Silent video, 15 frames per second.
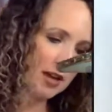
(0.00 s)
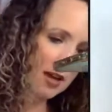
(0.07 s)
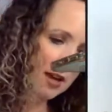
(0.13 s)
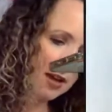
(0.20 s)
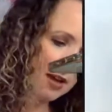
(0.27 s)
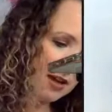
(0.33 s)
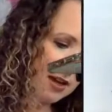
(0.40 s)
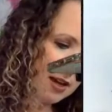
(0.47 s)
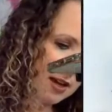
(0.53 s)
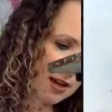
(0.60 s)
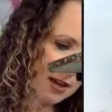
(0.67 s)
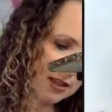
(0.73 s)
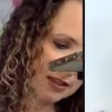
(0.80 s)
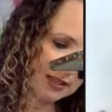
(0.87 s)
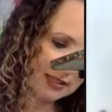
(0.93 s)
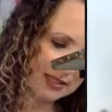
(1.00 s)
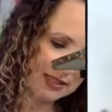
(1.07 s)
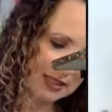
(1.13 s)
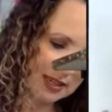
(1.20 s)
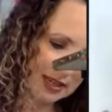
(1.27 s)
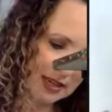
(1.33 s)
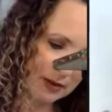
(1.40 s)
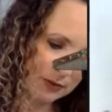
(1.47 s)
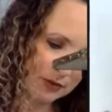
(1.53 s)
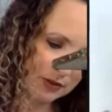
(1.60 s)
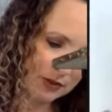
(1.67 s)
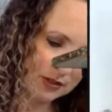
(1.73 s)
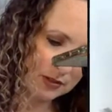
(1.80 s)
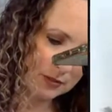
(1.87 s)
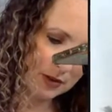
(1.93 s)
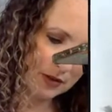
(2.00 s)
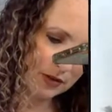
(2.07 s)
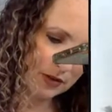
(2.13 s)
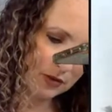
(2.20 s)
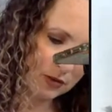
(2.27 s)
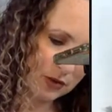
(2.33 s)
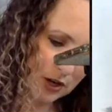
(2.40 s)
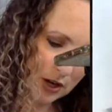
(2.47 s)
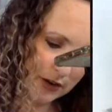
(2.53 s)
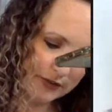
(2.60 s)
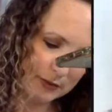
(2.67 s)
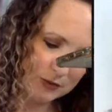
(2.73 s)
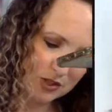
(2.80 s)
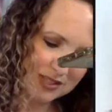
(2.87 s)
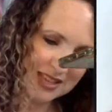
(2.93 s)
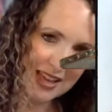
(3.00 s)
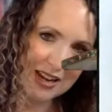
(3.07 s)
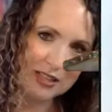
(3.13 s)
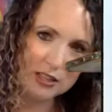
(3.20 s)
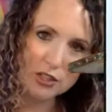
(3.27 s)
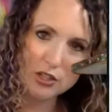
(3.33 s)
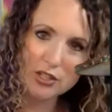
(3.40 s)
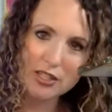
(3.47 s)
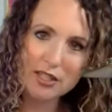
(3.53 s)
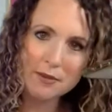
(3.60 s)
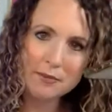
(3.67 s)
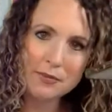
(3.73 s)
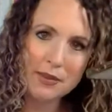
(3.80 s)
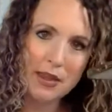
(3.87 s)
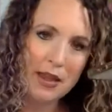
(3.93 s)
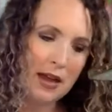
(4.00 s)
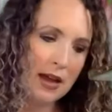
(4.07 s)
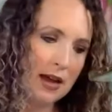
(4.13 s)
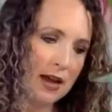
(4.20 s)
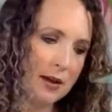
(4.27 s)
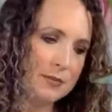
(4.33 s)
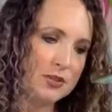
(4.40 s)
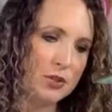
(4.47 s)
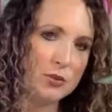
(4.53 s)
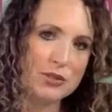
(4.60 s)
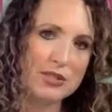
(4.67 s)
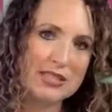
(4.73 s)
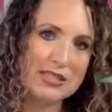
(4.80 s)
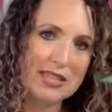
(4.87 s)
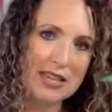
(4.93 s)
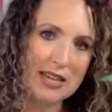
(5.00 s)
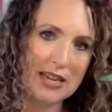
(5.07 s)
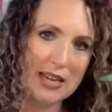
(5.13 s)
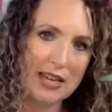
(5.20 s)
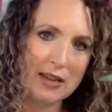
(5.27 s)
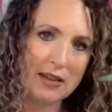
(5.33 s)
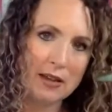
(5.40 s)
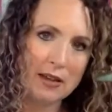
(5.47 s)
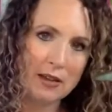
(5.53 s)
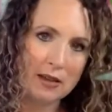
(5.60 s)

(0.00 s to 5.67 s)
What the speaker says: Let's see. We'll do some other little curves. I'm just kind of looking to see